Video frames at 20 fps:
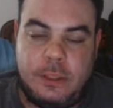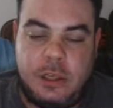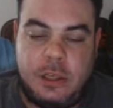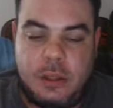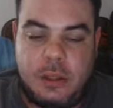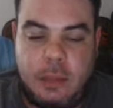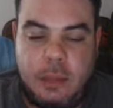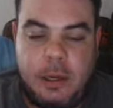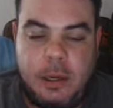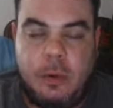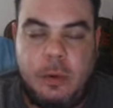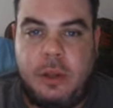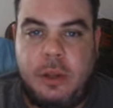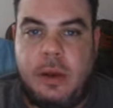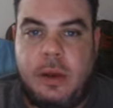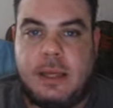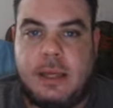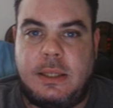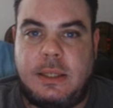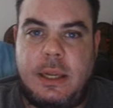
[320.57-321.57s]
So let me know what you
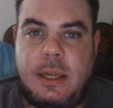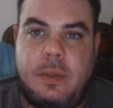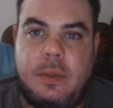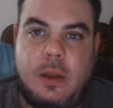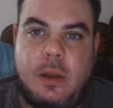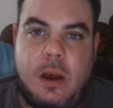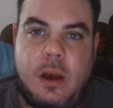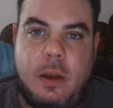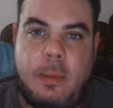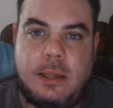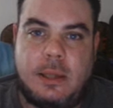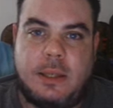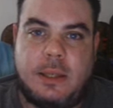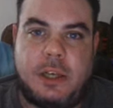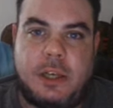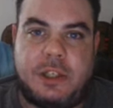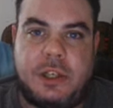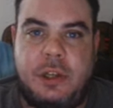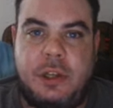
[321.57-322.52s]
guys think in the comment section.